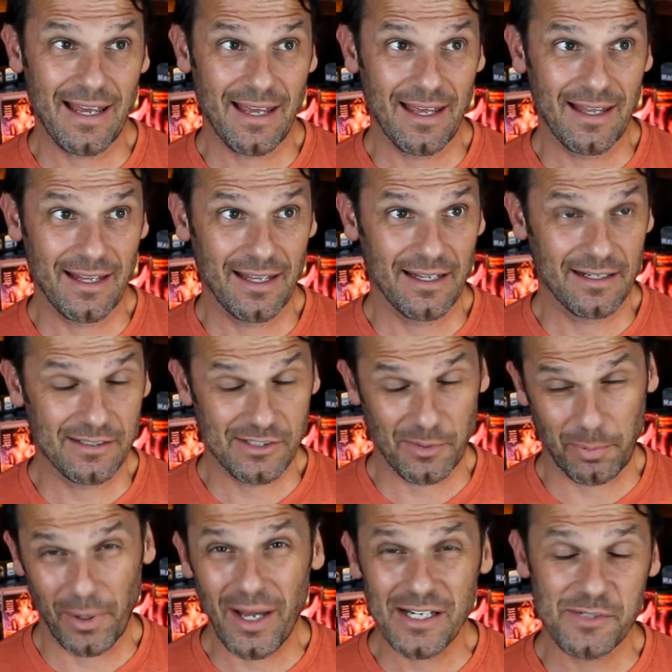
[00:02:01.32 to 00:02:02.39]
it, it
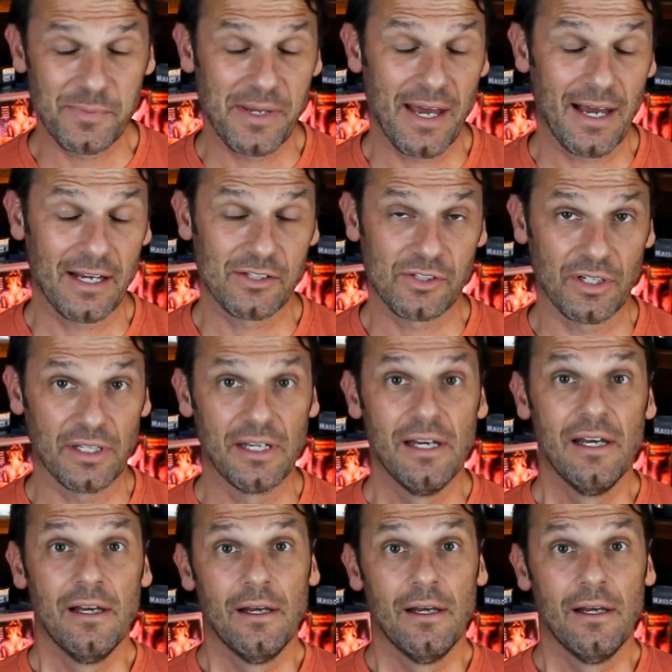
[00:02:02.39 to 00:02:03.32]
surprised me, actually.